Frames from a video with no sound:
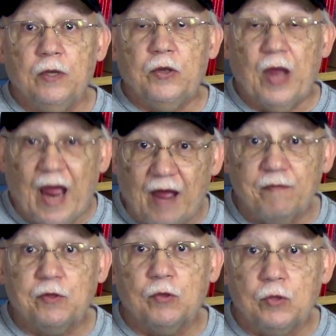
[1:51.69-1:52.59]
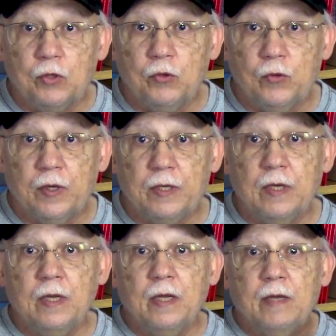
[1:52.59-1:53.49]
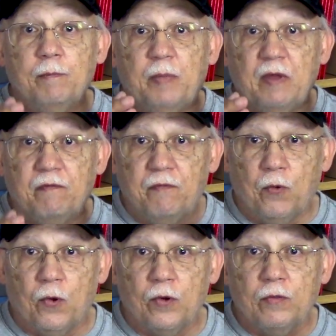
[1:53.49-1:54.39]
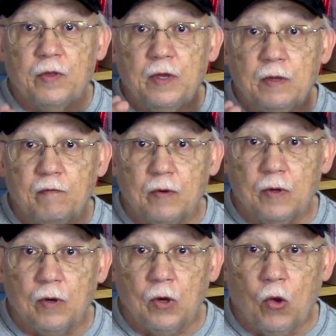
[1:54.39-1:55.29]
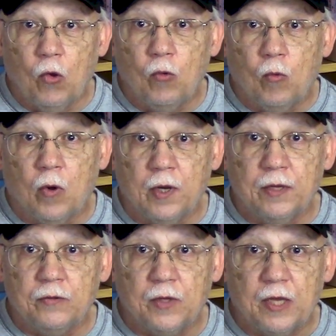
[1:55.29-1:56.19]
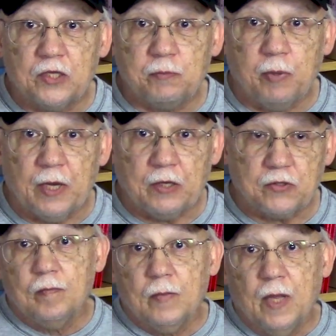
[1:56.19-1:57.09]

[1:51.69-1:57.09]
You have to do it before the low warning takes place.